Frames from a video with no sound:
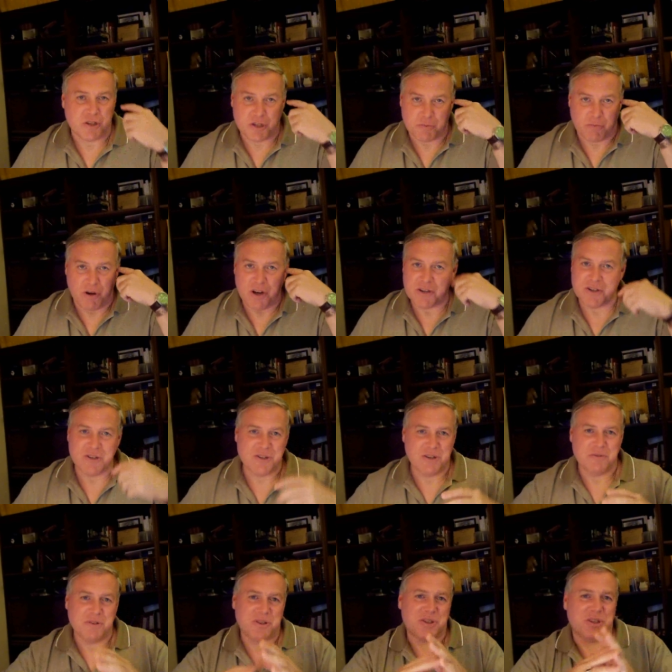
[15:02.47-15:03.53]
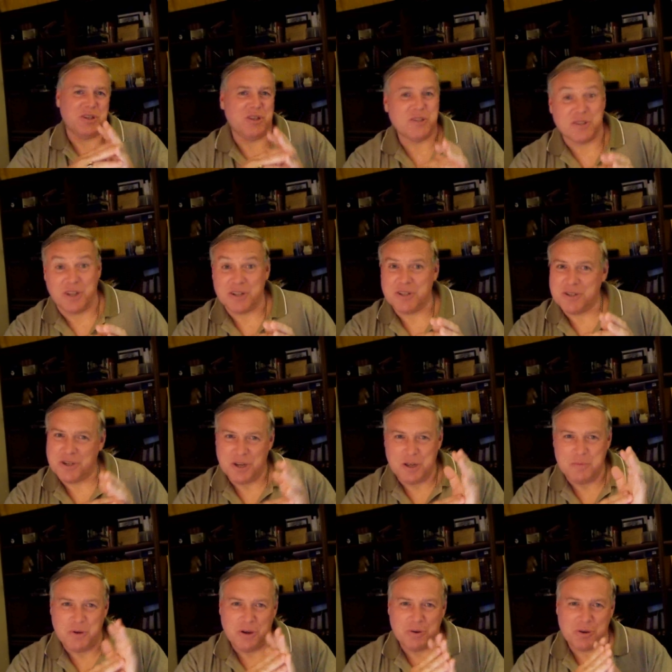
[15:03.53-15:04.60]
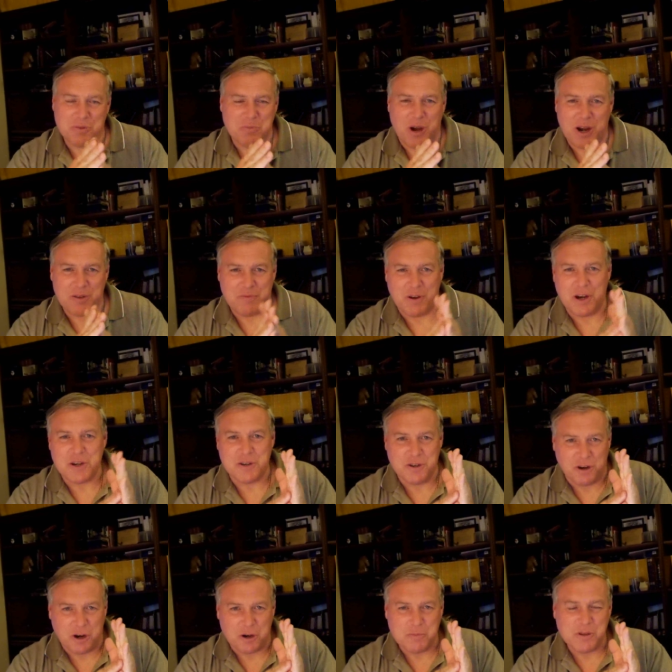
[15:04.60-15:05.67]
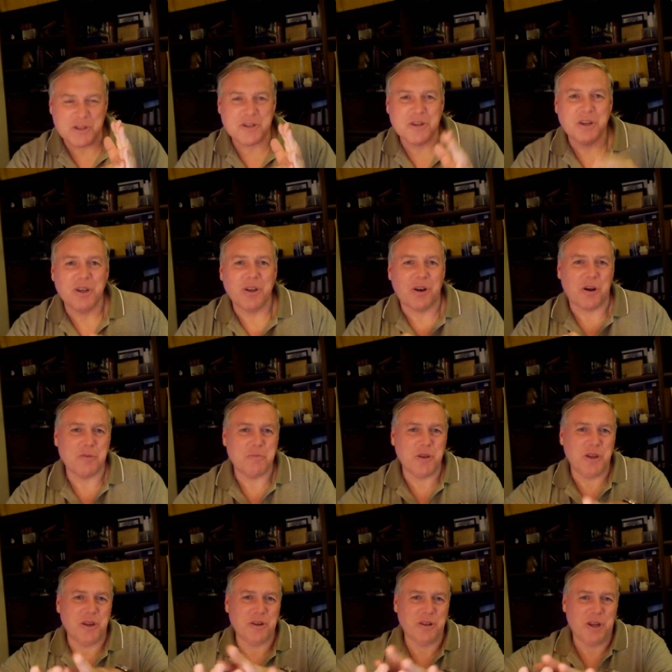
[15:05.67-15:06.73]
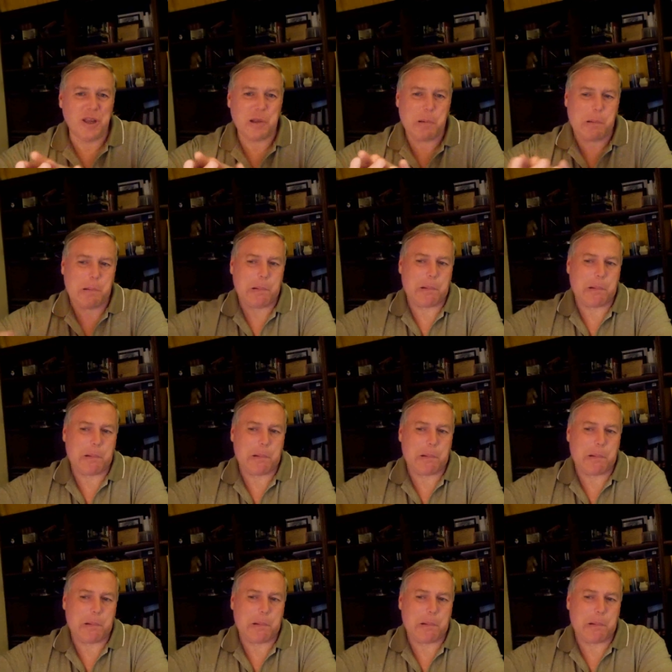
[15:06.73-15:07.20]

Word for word: expressions of the seeds, like the GMO modified garbage, are being like,